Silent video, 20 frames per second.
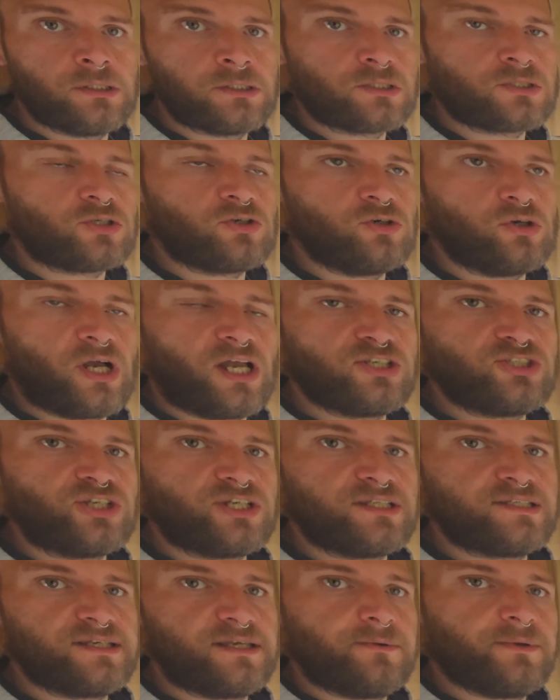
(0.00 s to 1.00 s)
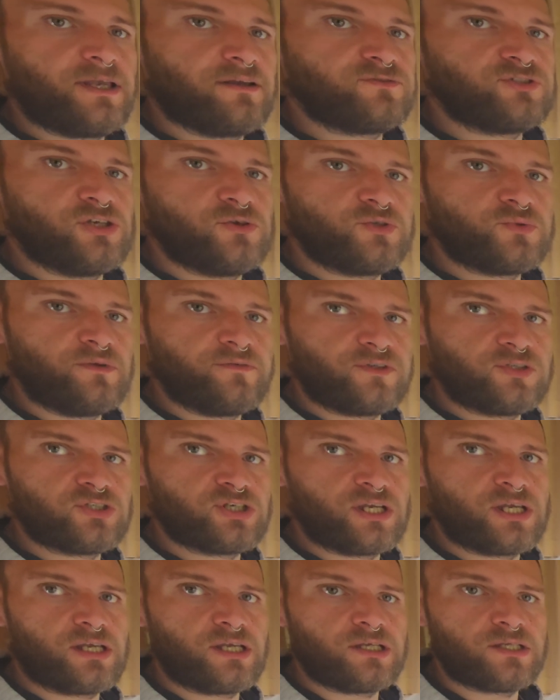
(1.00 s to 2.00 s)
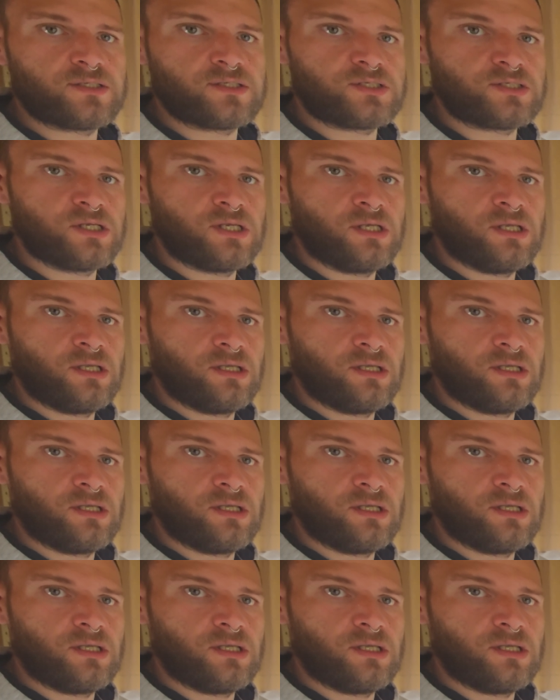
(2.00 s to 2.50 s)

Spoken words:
So as you can see, we have 2 swivel chairs.